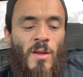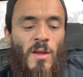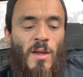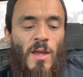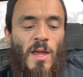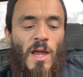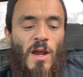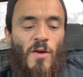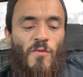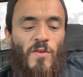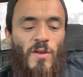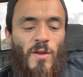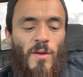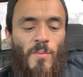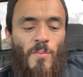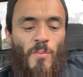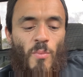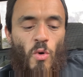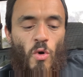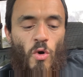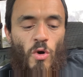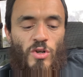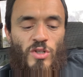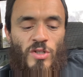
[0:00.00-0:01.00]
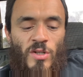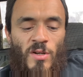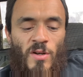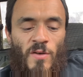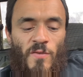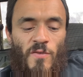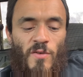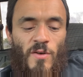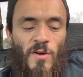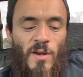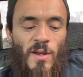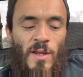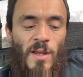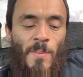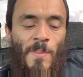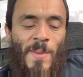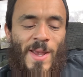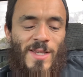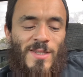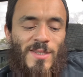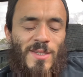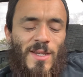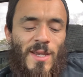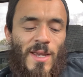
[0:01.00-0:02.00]
every portion of her
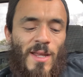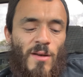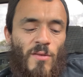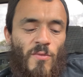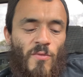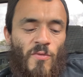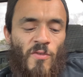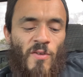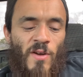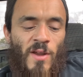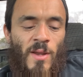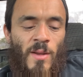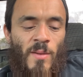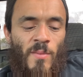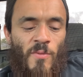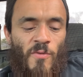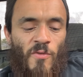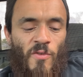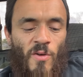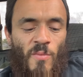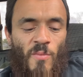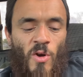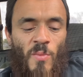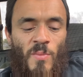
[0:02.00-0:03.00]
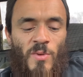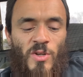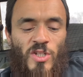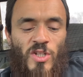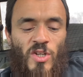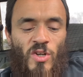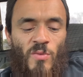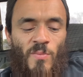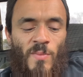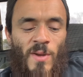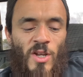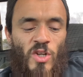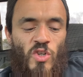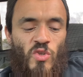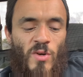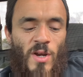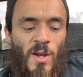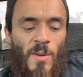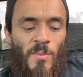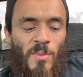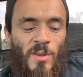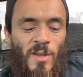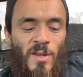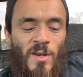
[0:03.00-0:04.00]
emaciated frame. For a moment she remained
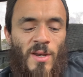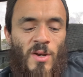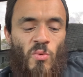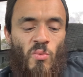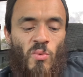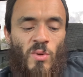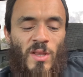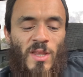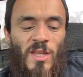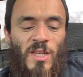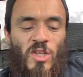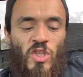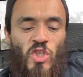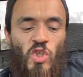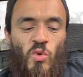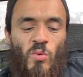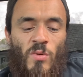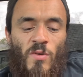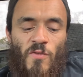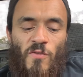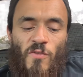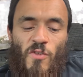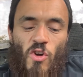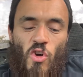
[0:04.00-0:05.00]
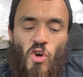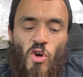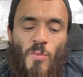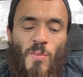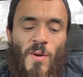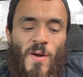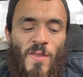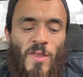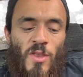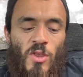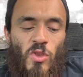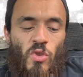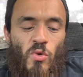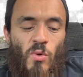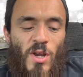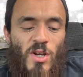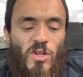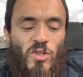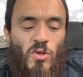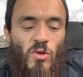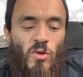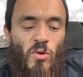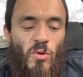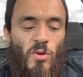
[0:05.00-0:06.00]
trembling and reeling to and fro upon the
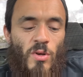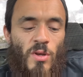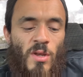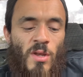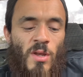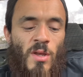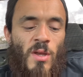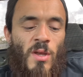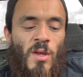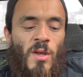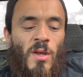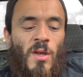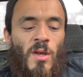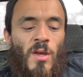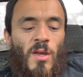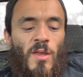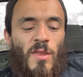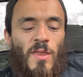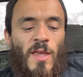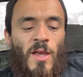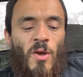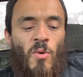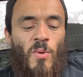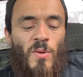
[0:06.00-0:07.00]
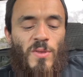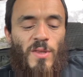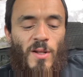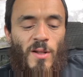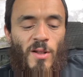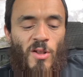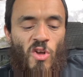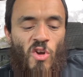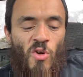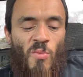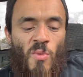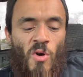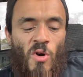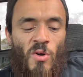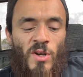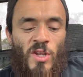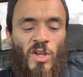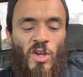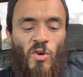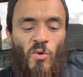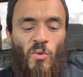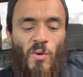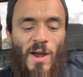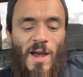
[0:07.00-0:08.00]
threshold. Then with a low moaning
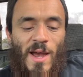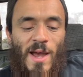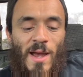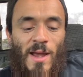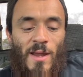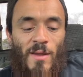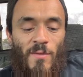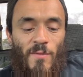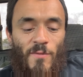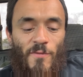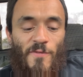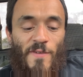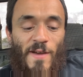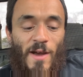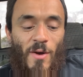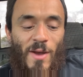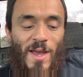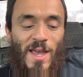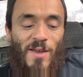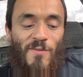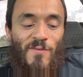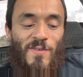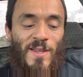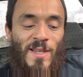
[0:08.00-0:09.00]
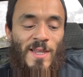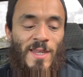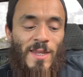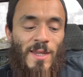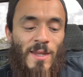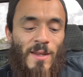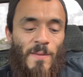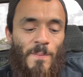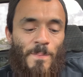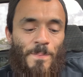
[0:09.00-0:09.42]
cry fell heavily.